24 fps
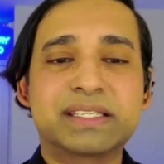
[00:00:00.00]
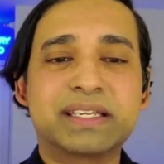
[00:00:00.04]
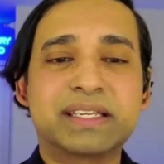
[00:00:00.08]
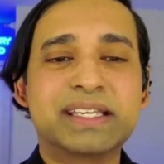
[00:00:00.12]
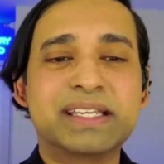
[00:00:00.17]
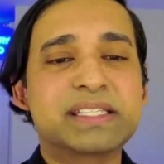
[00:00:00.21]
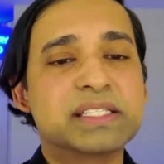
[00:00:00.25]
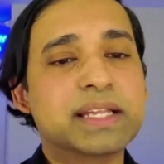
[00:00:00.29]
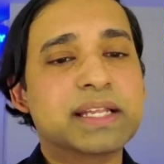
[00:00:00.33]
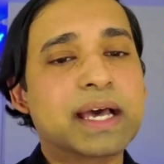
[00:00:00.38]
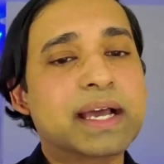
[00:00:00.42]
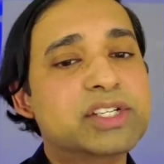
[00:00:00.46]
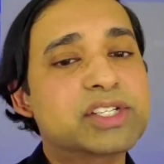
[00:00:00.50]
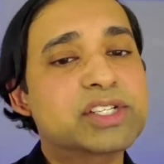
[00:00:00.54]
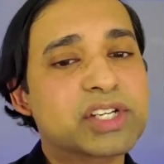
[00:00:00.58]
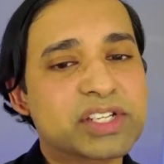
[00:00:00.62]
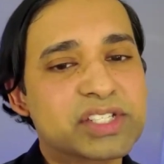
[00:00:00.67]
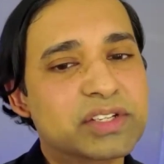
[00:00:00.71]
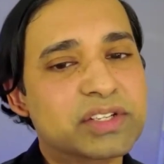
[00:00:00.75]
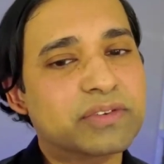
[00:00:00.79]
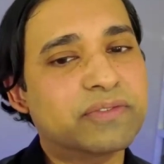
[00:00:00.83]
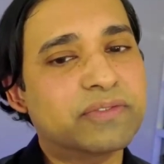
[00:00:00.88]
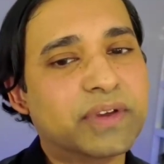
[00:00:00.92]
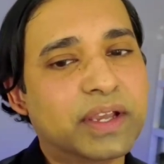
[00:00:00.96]
it's
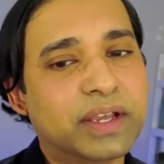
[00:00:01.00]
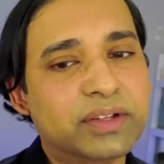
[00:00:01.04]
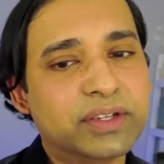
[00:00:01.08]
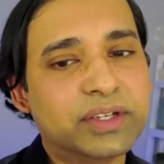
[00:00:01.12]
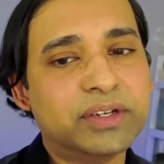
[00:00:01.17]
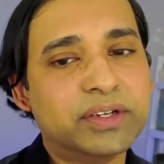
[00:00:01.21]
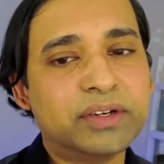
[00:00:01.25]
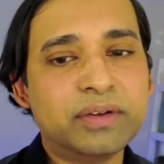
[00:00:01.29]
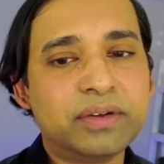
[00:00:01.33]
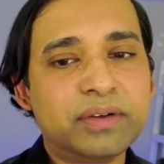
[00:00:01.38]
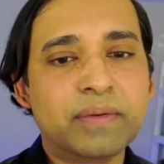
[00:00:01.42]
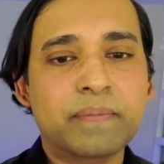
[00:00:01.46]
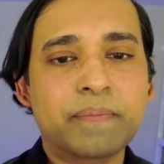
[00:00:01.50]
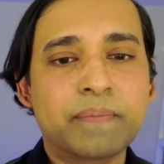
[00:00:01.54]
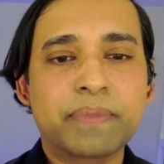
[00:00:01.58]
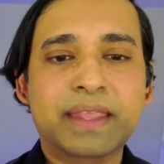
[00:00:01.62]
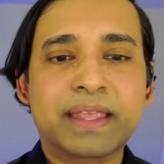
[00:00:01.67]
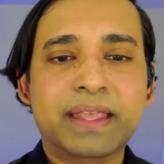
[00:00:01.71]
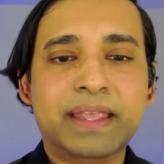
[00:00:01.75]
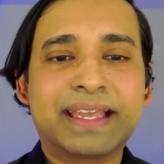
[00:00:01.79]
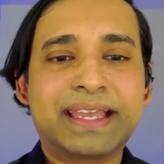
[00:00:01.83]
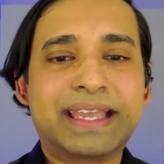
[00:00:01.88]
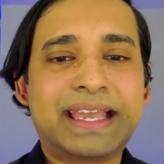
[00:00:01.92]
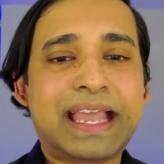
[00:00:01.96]
not just a failure.